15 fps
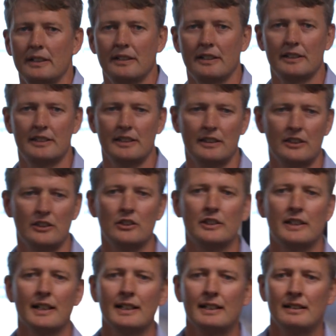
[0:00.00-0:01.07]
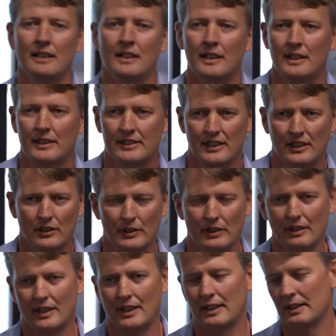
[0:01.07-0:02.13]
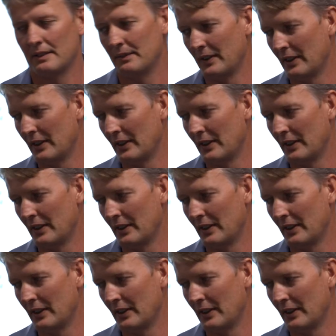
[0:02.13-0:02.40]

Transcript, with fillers: in, that's in the UK. So uh,